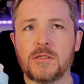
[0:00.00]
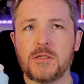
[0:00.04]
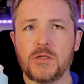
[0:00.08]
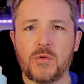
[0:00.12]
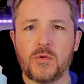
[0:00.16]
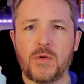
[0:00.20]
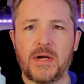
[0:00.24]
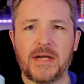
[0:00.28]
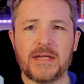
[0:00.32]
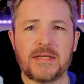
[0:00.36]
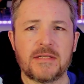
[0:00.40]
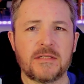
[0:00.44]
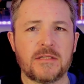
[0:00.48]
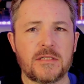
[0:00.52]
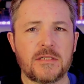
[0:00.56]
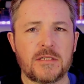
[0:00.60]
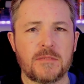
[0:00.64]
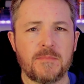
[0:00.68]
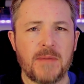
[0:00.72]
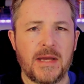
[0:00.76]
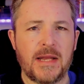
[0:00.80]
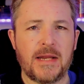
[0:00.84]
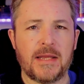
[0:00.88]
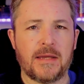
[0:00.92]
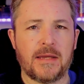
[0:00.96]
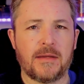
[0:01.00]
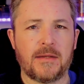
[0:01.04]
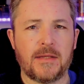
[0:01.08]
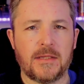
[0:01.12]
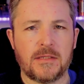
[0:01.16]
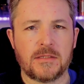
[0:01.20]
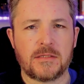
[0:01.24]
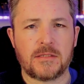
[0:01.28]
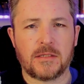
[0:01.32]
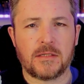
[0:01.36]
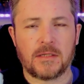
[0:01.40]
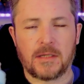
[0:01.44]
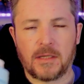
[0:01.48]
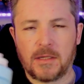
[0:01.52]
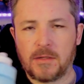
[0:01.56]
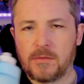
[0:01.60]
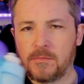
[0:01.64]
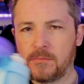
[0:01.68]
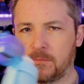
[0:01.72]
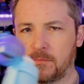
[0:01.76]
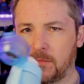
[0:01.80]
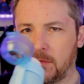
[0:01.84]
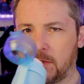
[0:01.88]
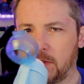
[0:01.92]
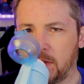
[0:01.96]
So I can smell it
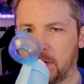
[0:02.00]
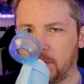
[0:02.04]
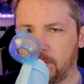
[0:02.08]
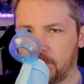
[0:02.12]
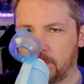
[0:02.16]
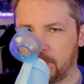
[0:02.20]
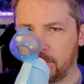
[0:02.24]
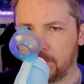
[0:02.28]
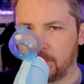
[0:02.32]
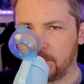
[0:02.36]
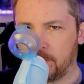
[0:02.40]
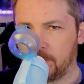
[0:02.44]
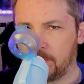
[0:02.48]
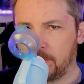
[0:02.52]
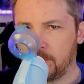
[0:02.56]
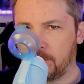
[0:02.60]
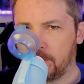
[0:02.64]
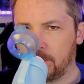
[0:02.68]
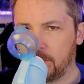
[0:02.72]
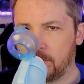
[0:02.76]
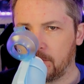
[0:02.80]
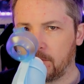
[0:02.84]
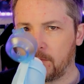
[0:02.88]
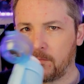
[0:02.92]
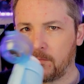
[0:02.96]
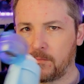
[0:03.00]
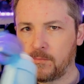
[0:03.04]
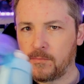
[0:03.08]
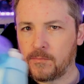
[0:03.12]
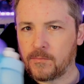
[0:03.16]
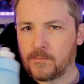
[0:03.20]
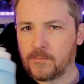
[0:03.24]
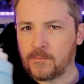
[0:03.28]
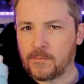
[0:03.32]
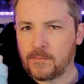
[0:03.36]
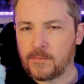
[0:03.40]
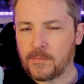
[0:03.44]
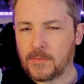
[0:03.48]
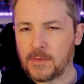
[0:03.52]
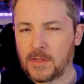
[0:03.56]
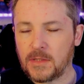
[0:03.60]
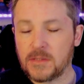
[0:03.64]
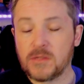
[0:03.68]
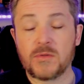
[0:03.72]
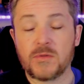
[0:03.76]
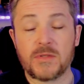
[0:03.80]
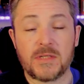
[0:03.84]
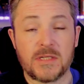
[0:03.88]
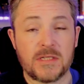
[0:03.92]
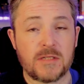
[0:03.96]
instantly when I'm...
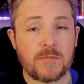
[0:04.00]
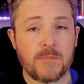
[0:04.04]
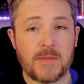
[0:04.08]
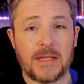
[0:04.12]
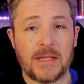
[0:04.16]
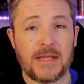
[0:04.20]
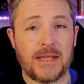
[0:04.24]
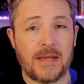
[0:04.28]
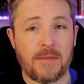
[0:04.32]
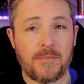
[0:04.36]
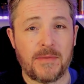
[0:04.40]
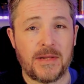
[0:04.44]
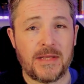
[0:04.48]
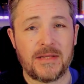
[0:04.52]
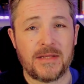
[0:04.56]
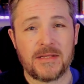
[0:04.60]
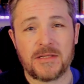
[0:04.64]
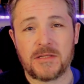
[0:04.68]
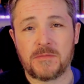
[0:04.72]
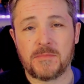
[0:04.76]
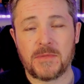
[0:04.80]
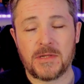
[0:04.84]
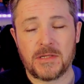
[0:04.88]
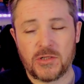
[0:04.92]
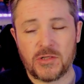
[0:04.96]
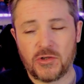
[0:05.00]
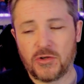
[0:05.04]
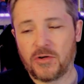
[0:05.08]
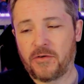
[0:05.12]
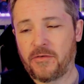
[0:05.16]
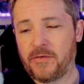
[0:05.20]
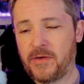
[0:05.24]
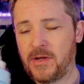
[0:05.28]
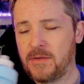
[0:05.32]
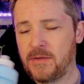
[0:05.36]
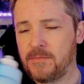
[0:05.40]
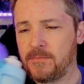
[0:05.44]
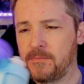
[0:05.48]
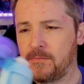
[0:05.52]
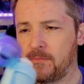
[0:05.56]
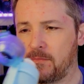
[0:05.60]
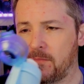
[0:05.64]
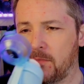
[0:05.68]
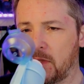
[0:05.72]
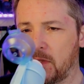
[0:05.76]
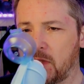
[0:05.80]
So it does smell lemony, it smells sugary.